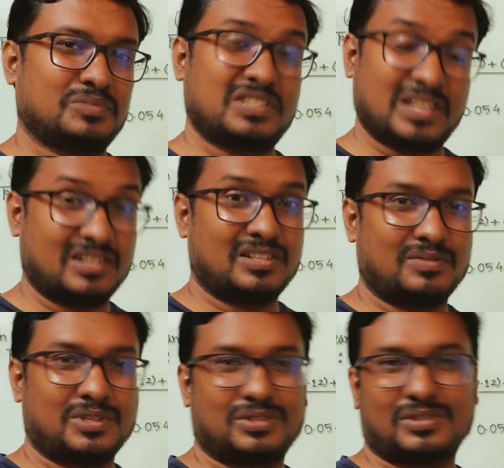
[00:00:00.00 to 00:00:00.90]
standard
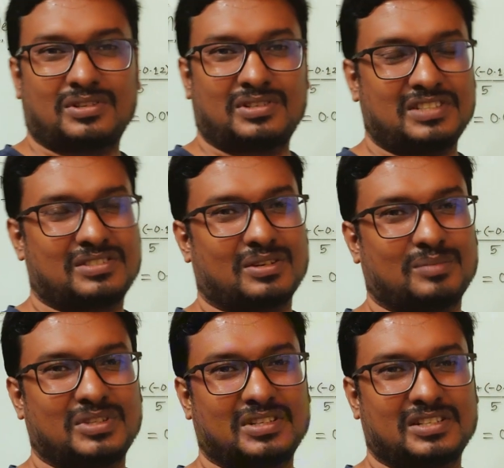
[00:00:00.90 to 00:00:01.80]
deviation or risk
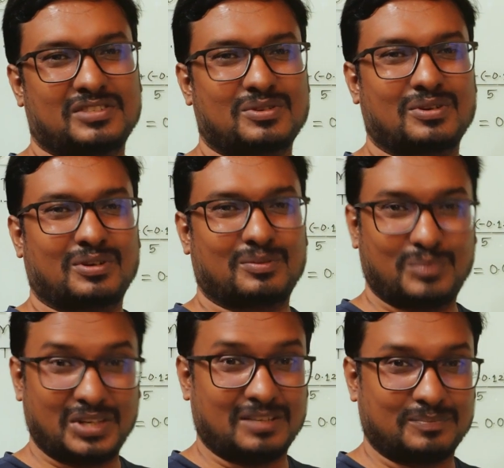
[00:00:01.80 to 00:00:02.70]
of the stock
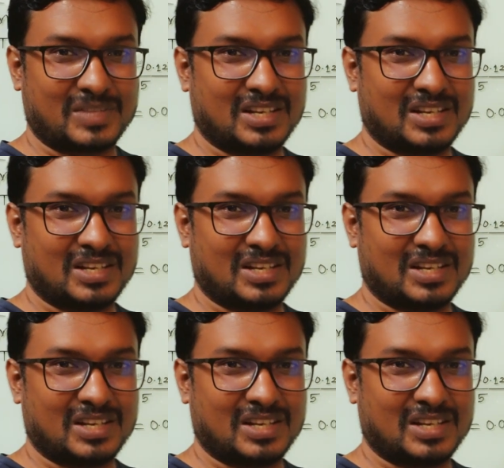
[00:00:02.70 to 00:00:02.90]
B.